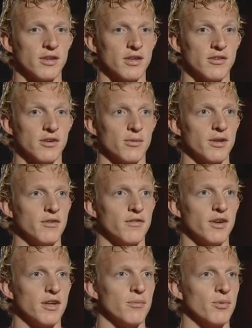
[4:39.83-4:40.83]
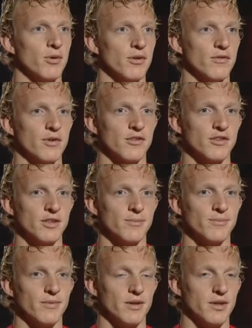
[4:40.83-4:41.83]
He's already very important for the
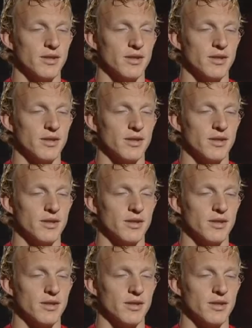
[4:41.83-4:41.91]
team,